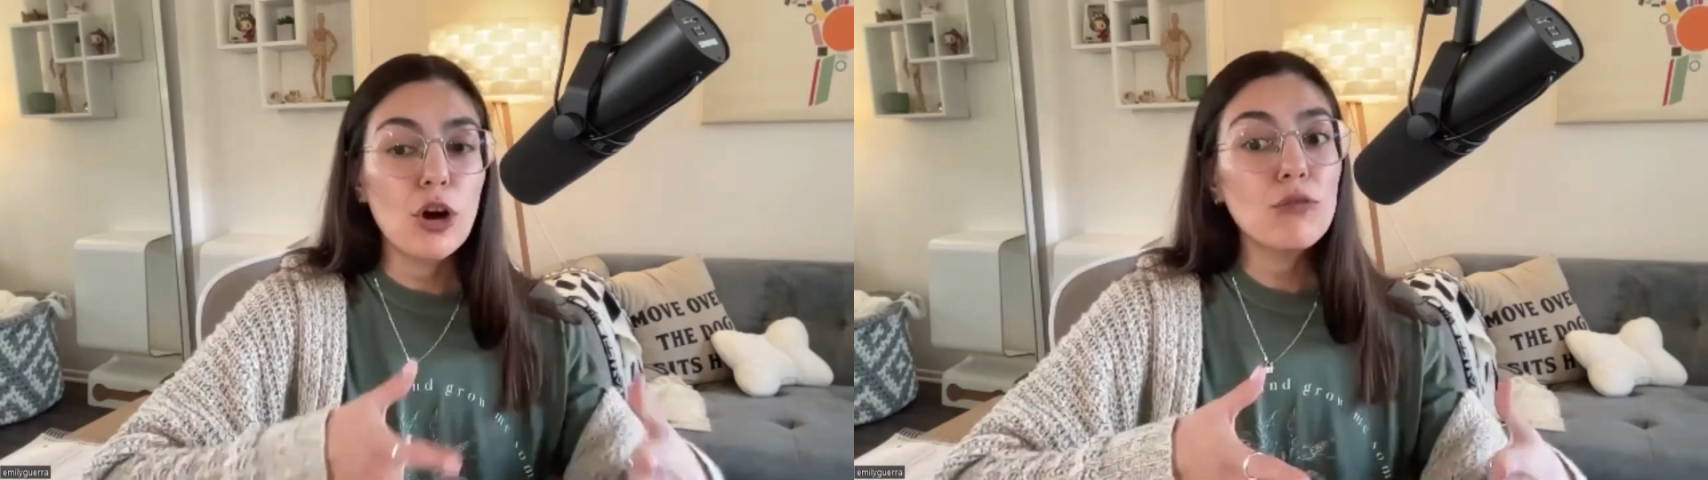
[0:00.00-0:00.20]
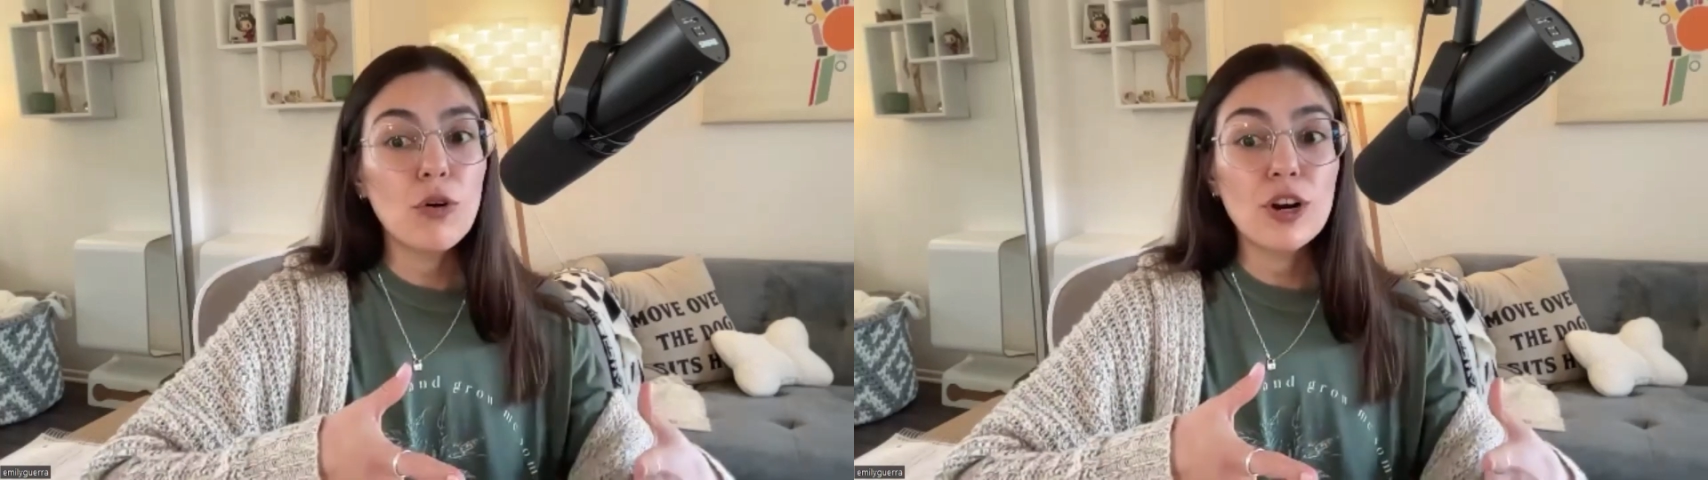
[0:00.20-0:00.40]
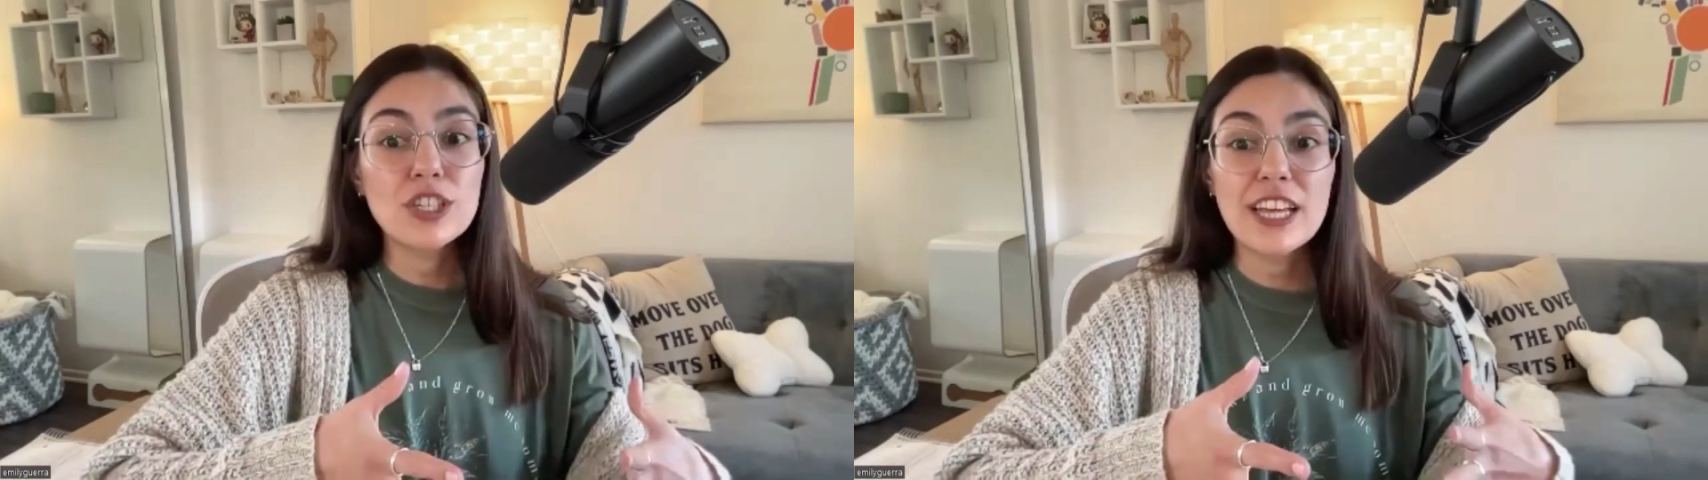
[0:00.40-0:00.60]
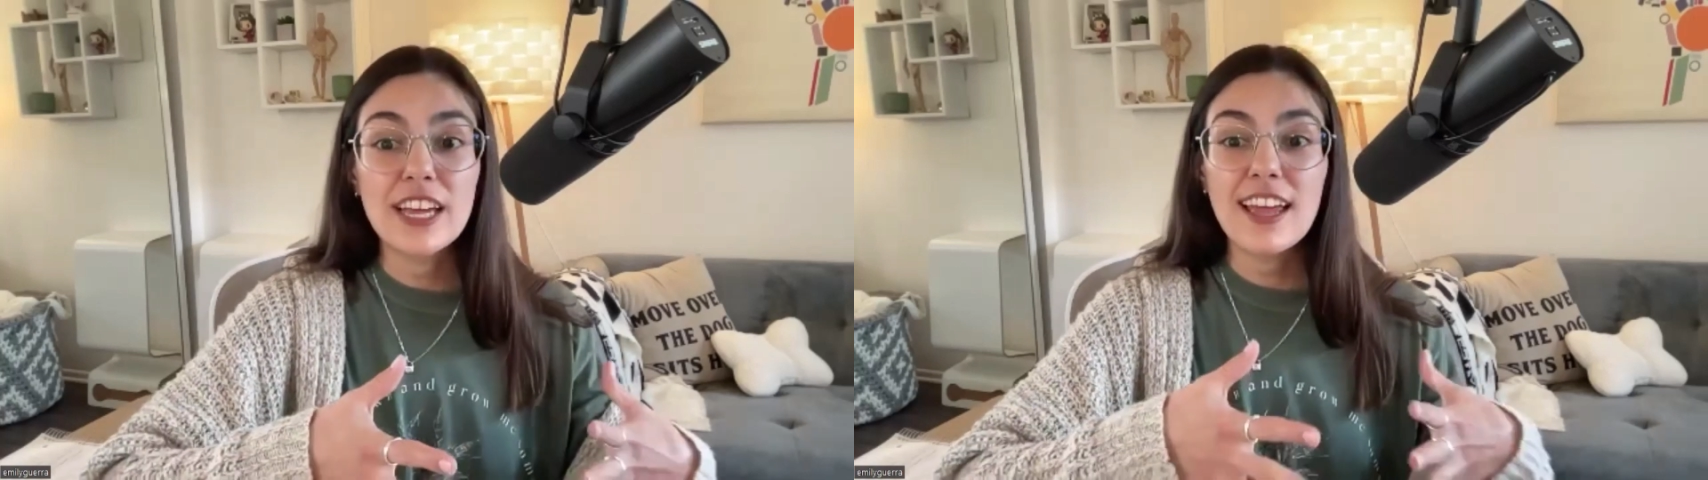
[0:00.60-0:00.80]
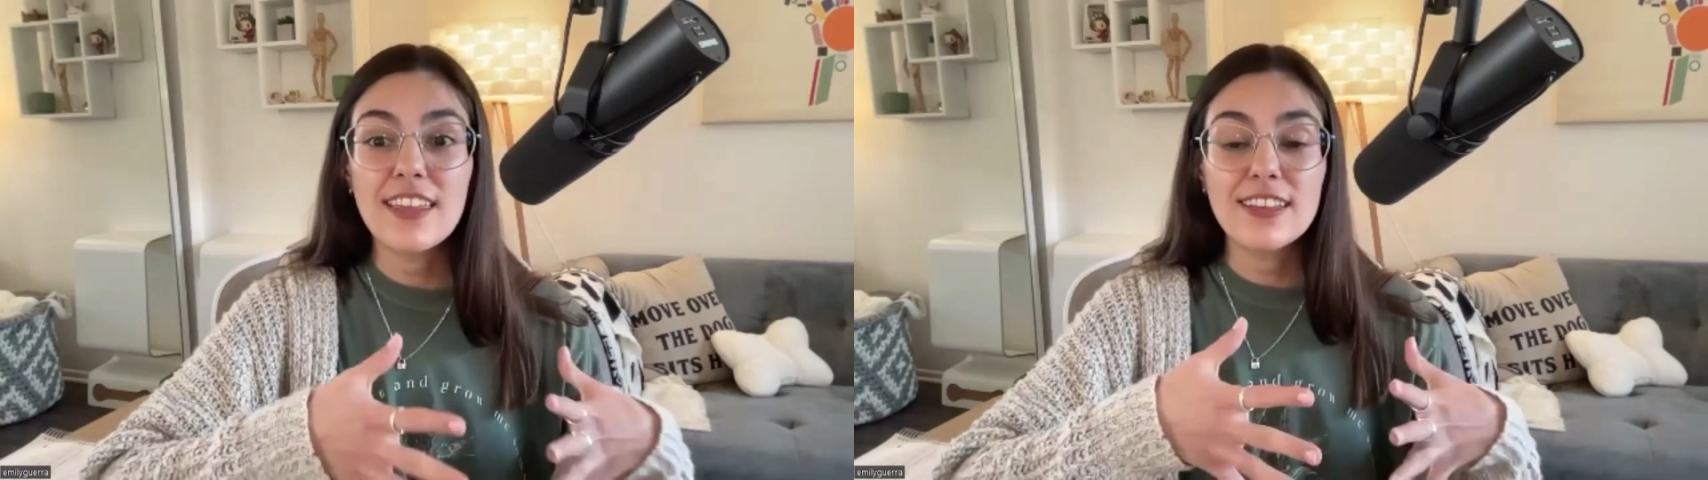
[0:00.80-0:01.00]

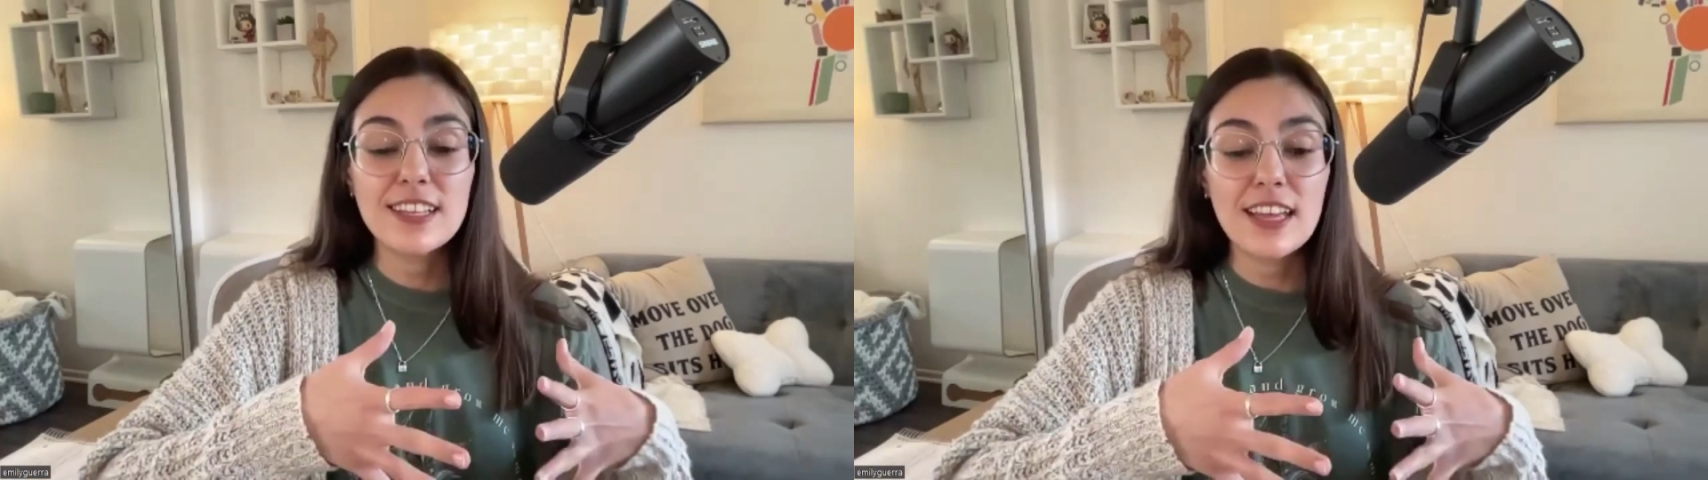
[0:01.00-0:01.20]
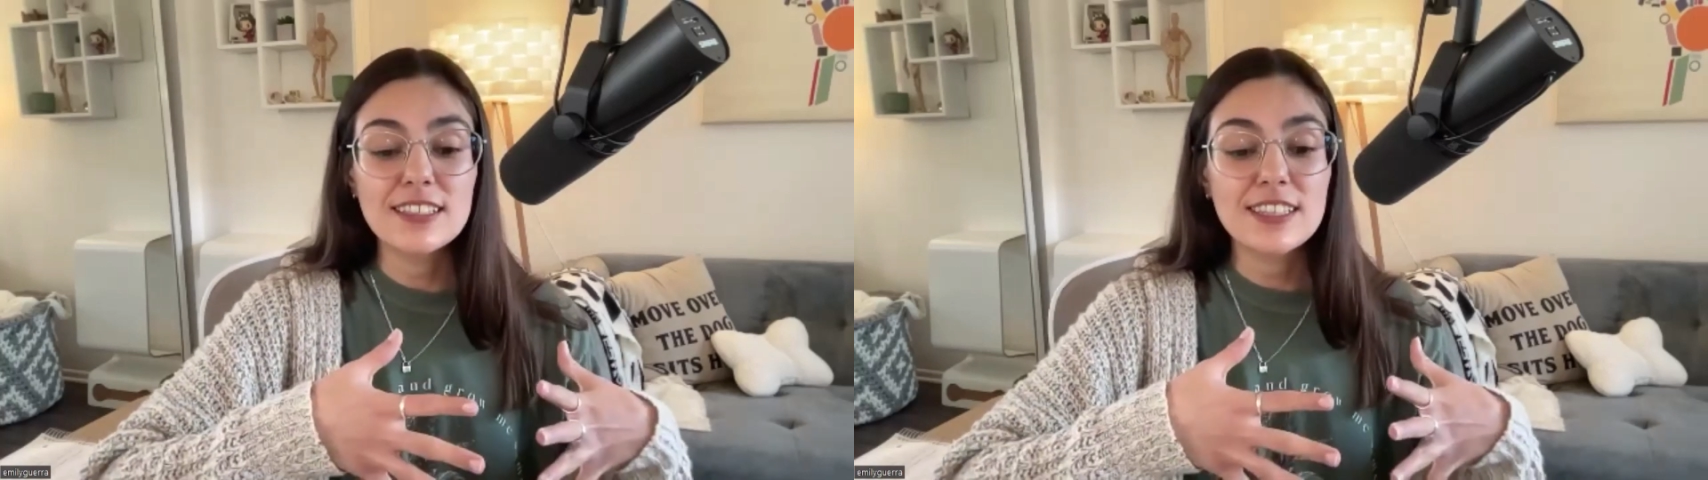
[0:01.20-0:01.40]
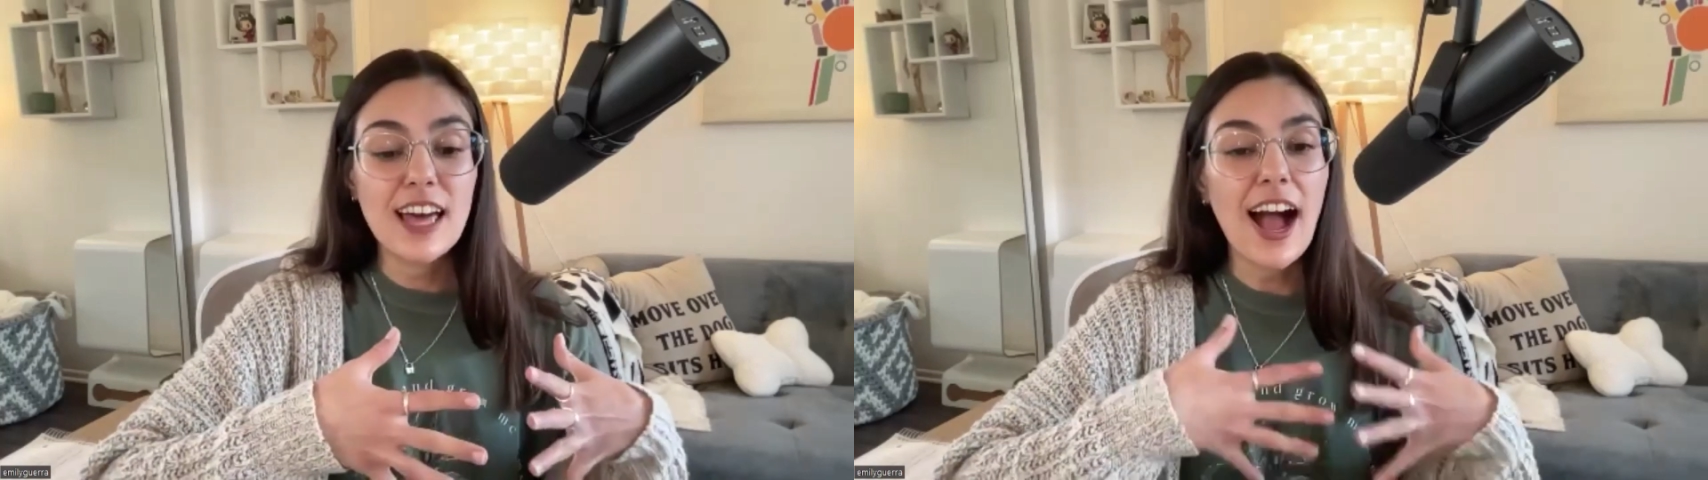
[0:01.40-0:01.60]
fortunate in the sense that